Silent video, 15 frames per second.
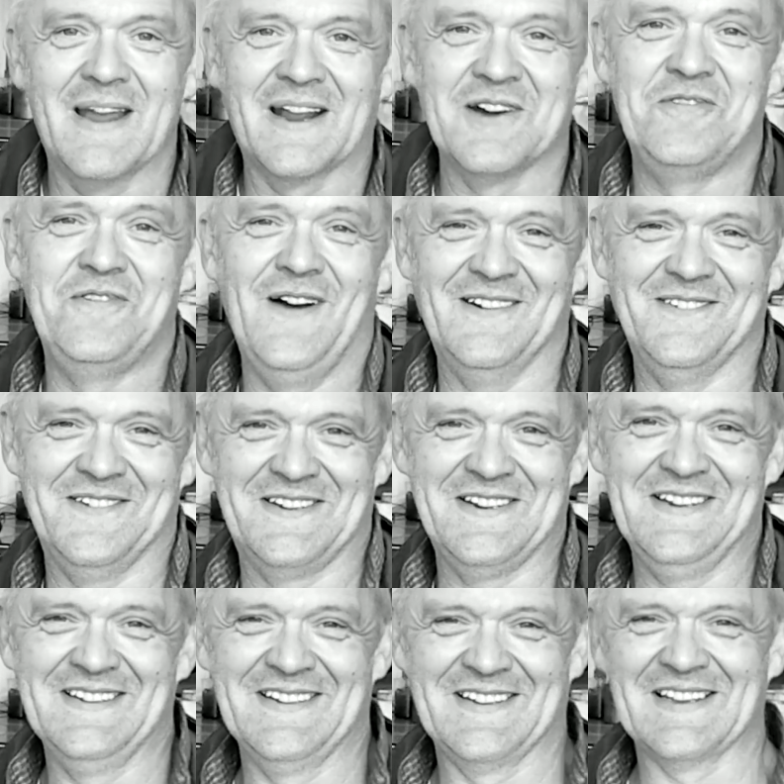megafarad
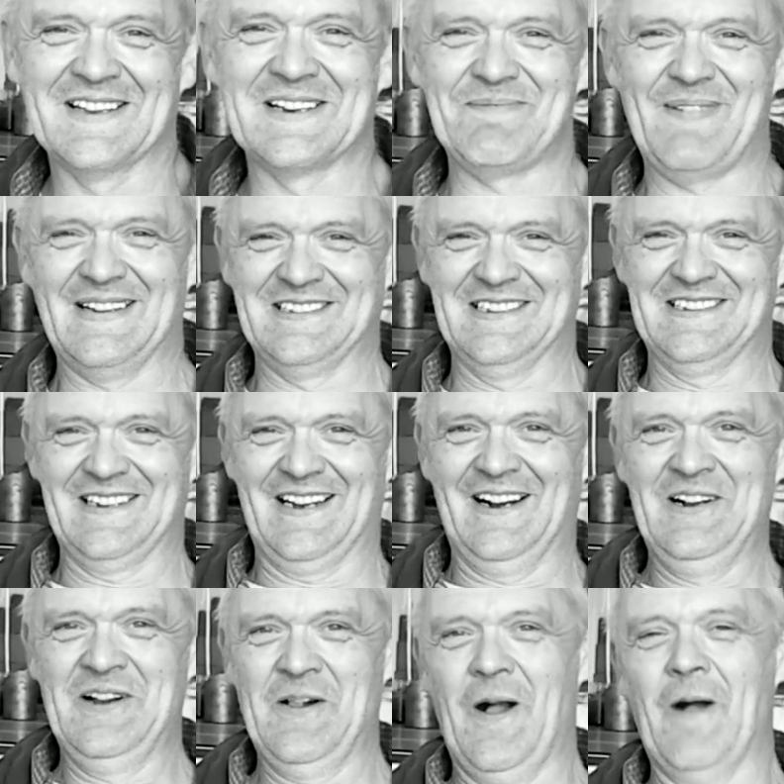capacitor.
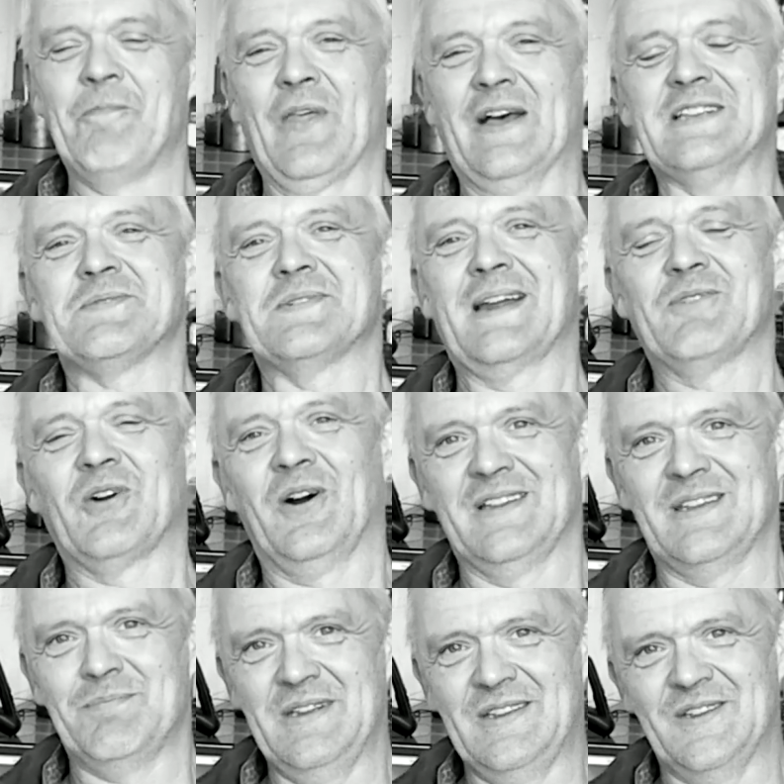And that's what I'm going
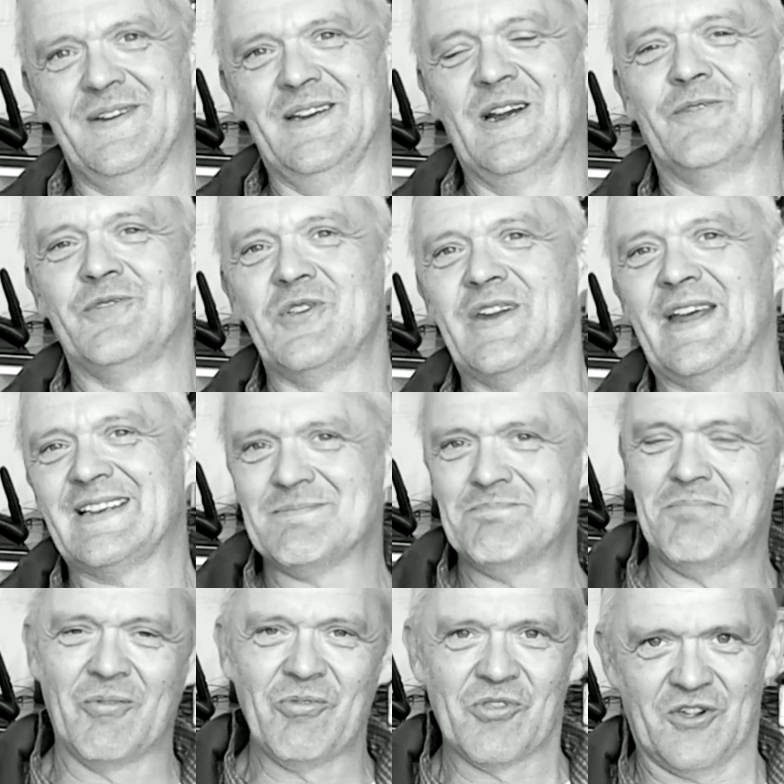to be doing over the next
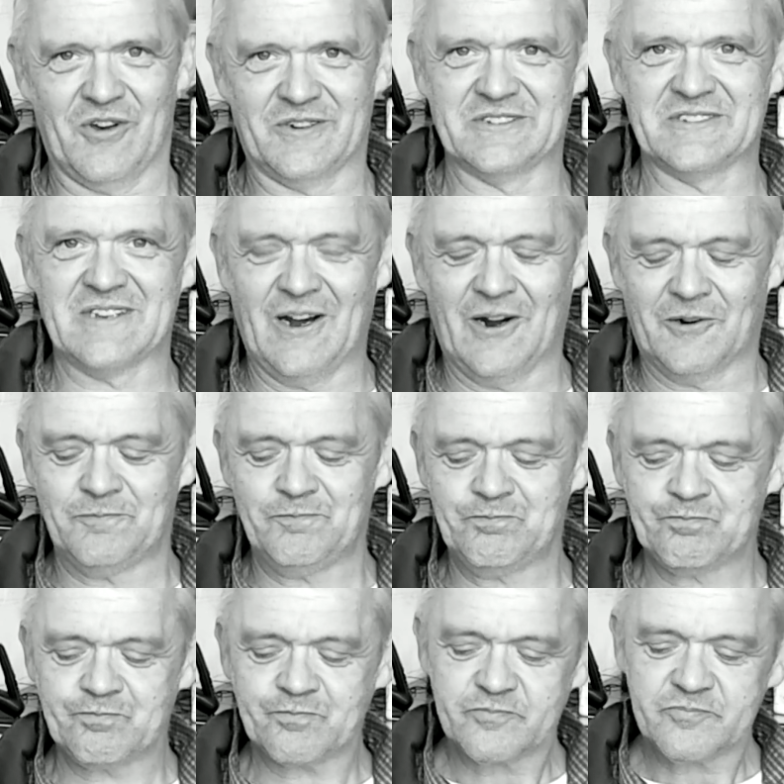month or so.
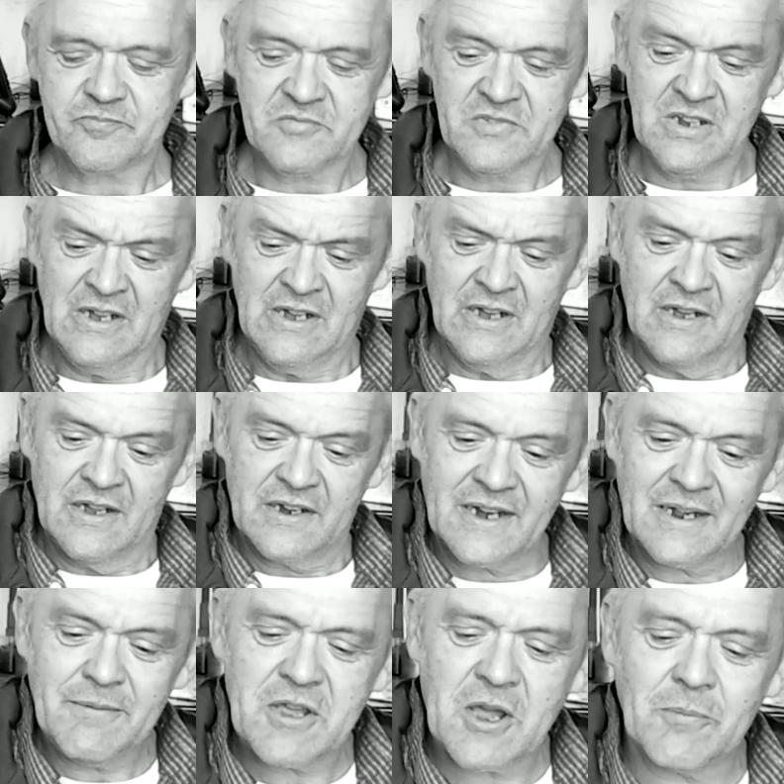
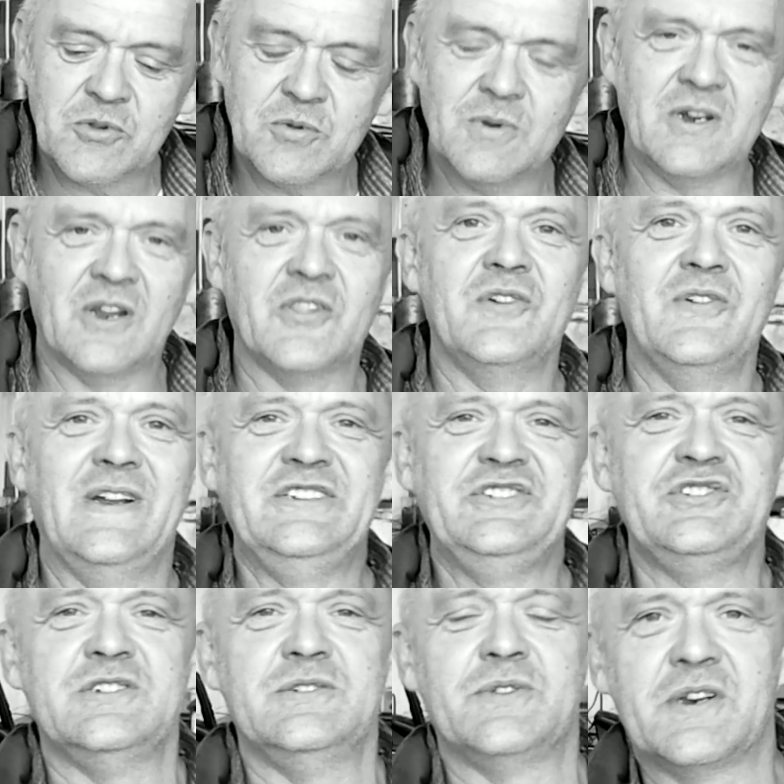Now we come to another
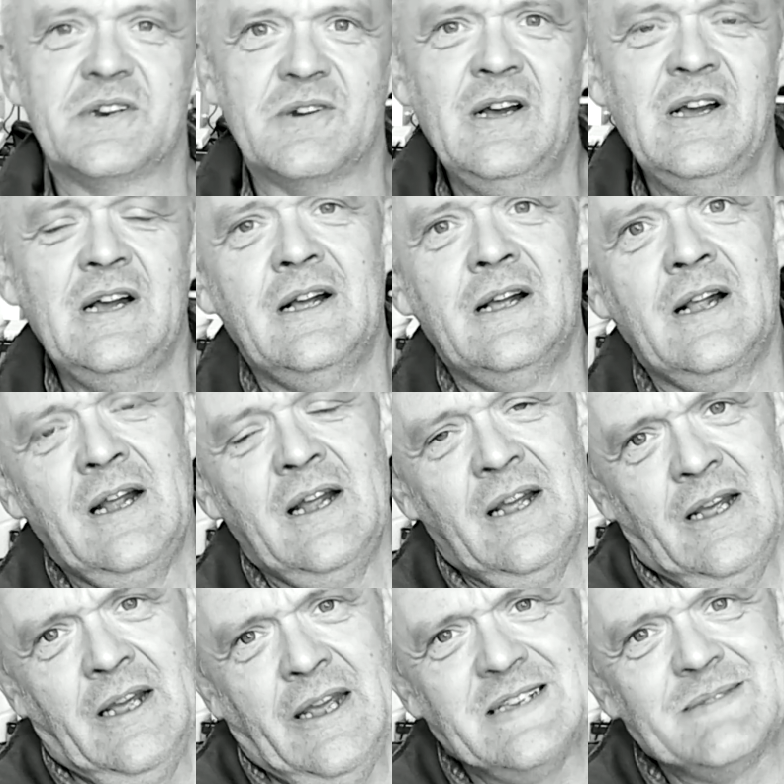issue that
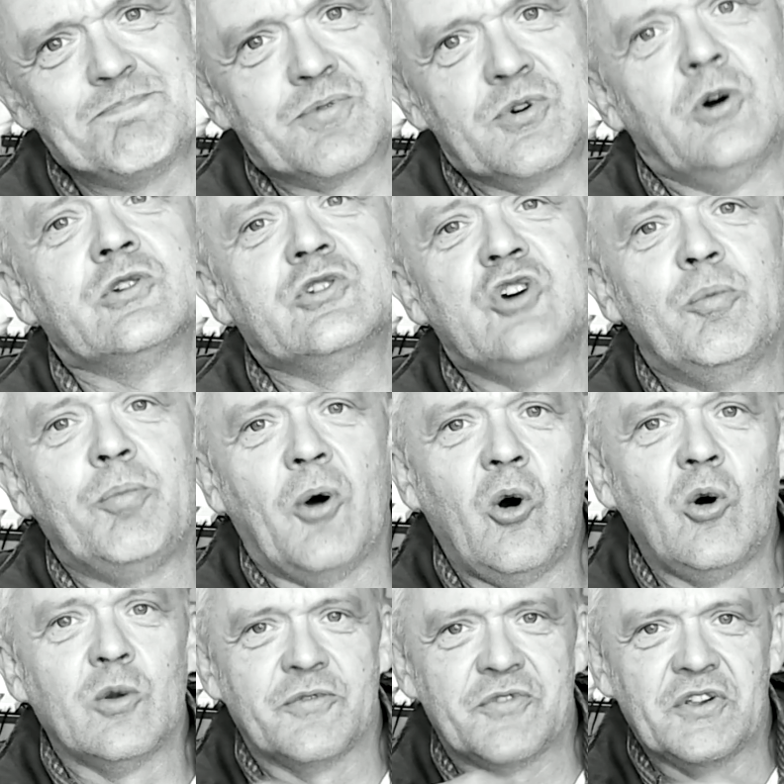is brought up
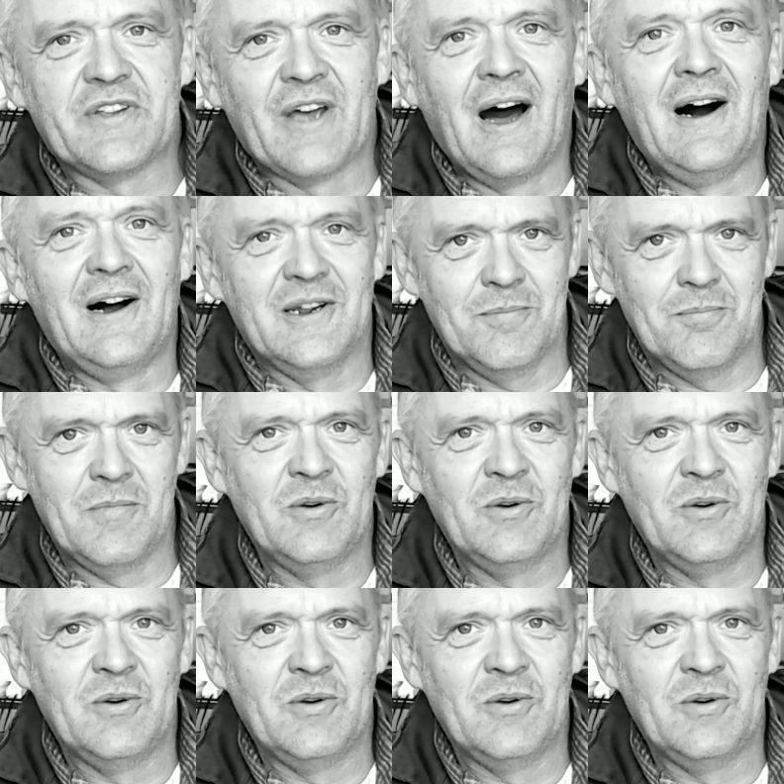all of the time